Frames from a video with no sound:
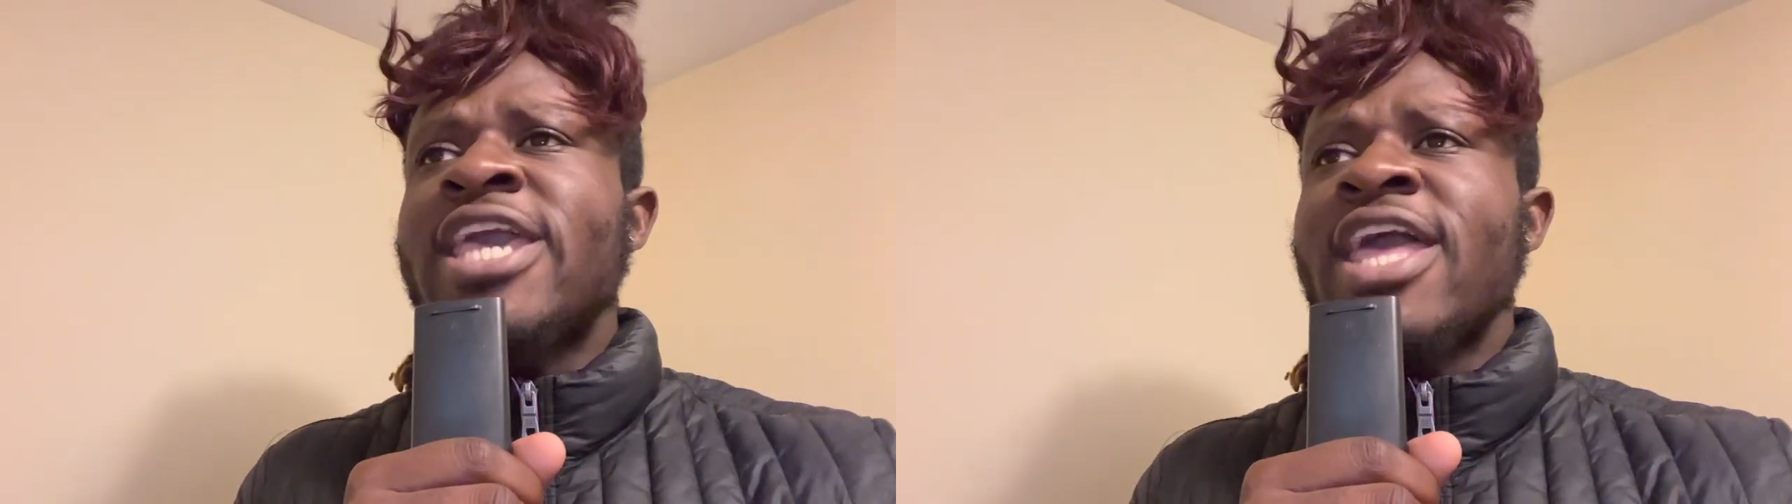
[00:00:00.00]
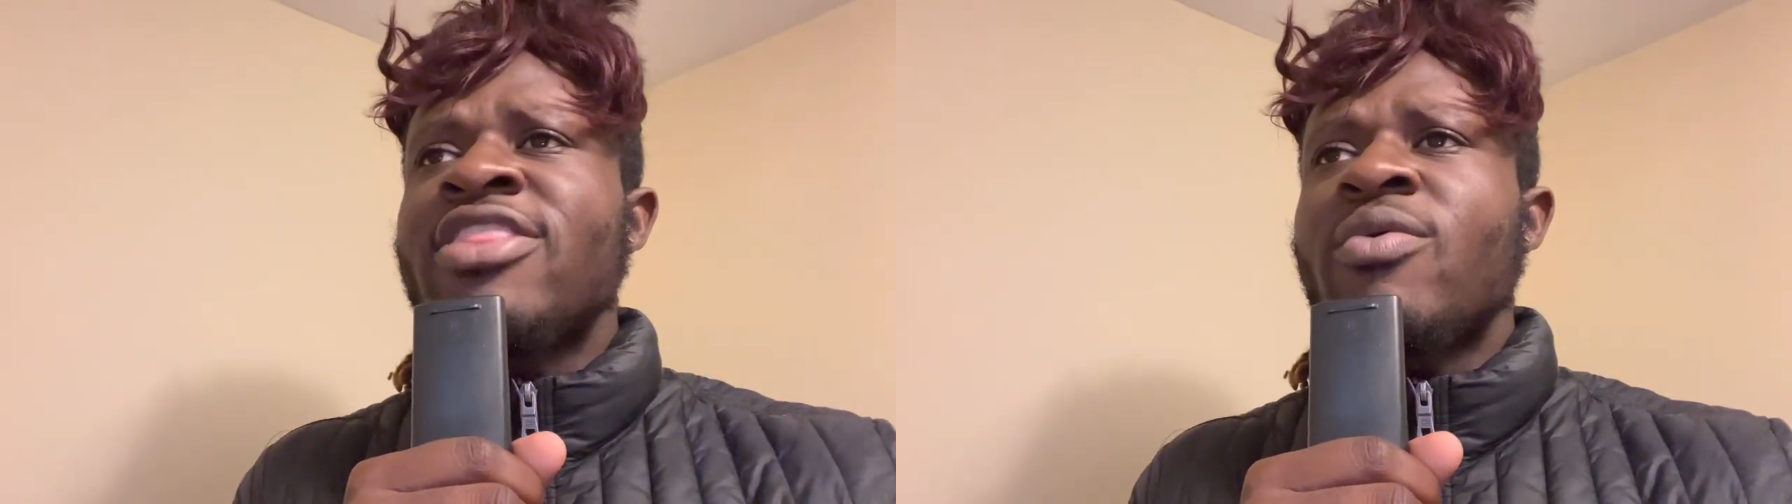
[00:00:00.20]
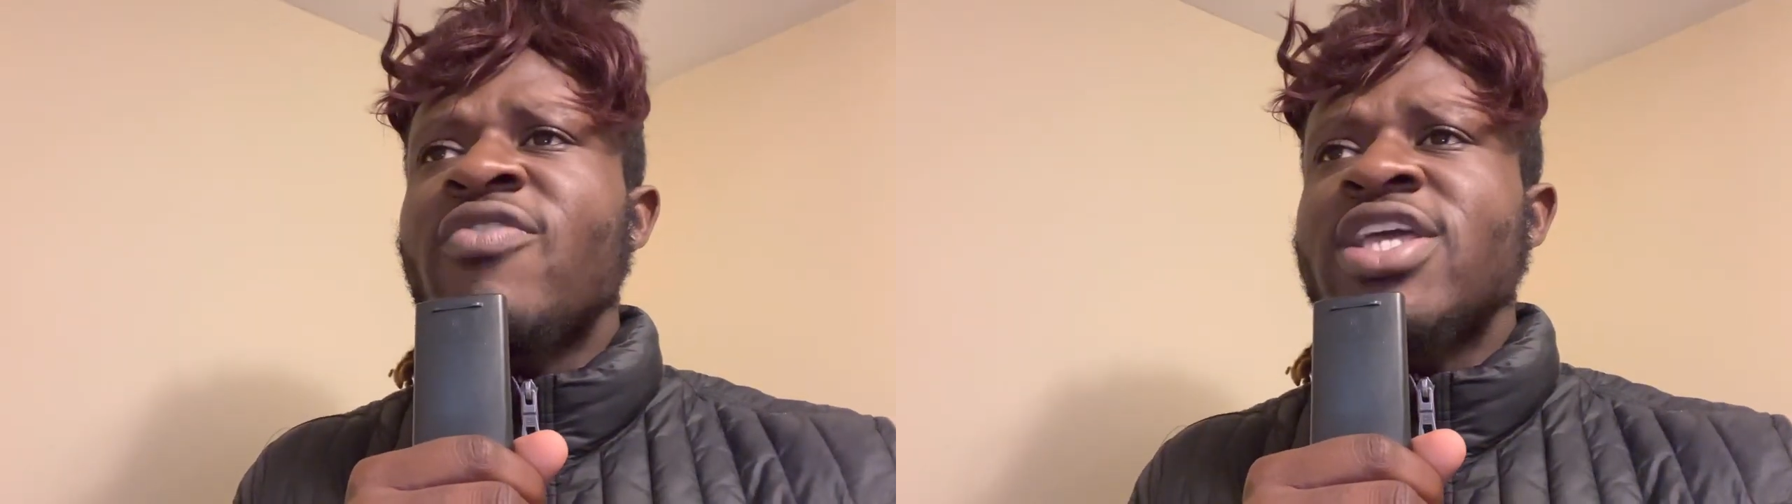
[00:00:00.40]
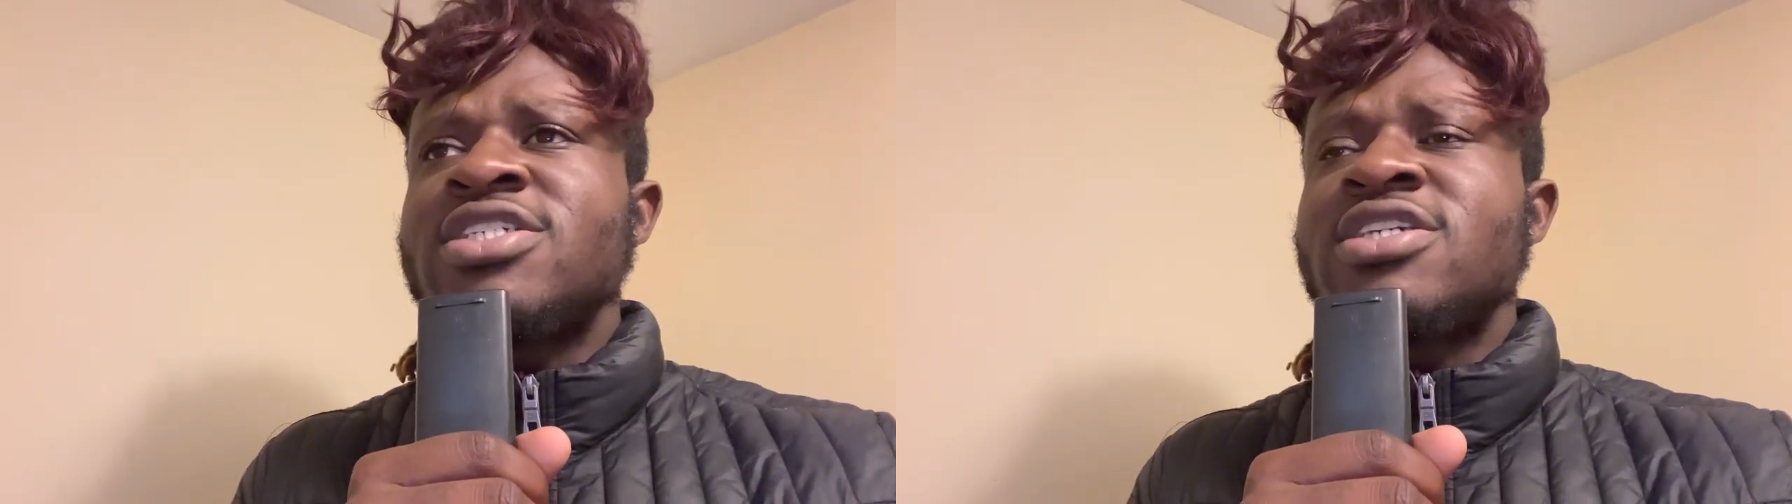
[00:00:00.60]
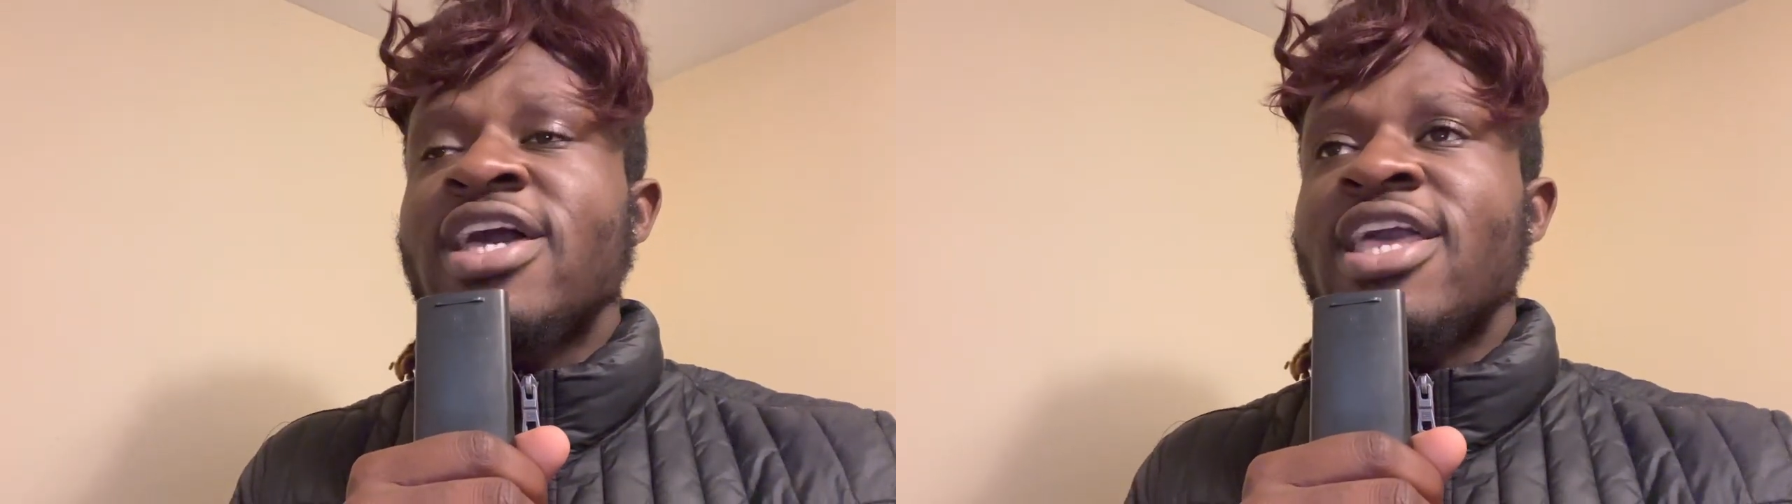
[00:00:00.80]
getting their
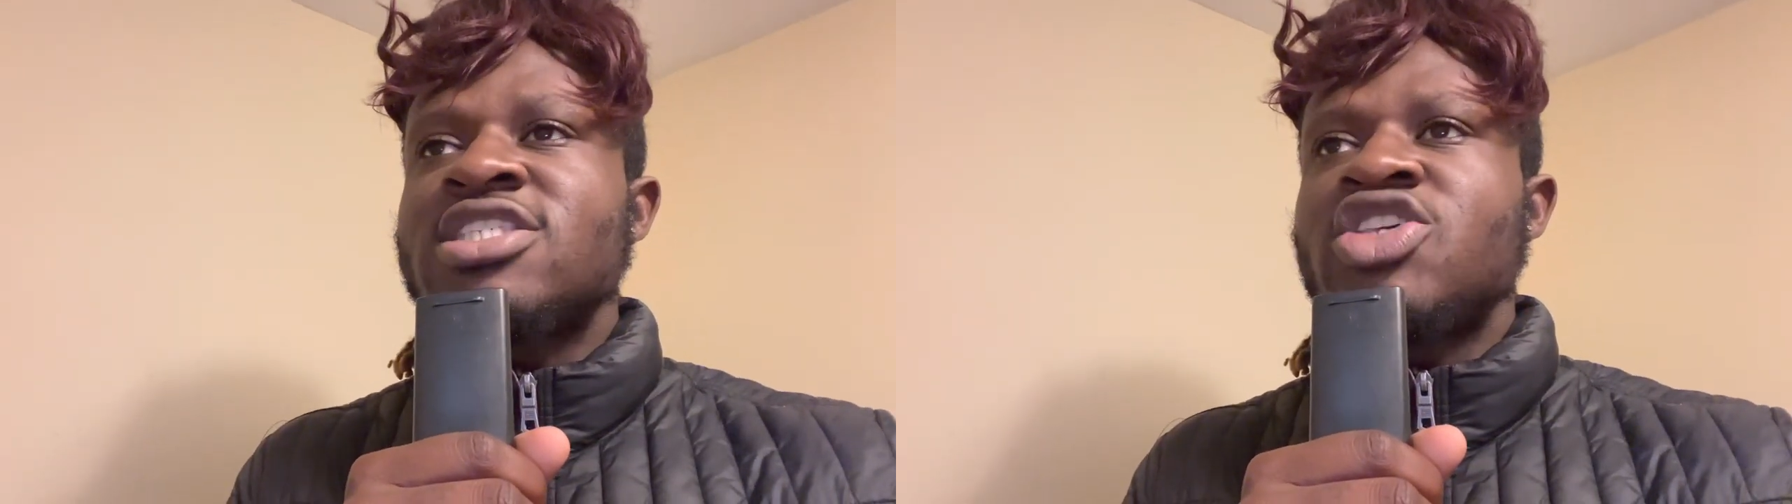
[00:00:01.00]
revenge against